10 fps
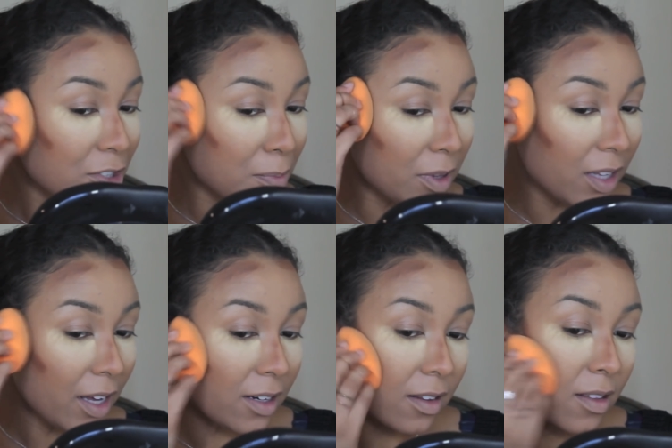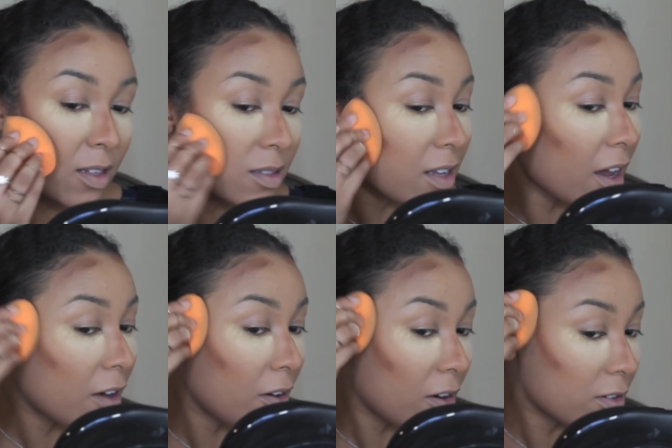we'll just blend this
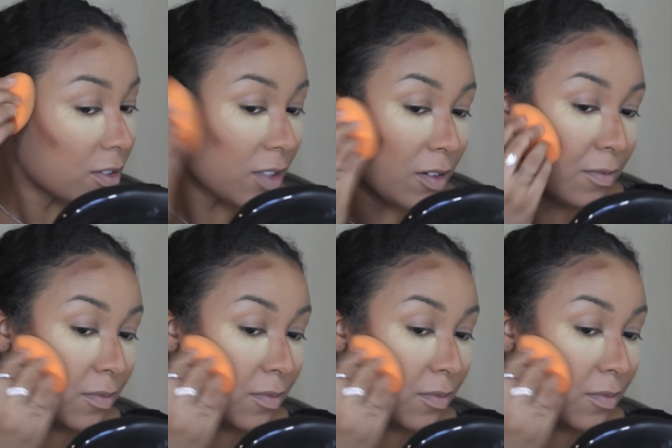out also.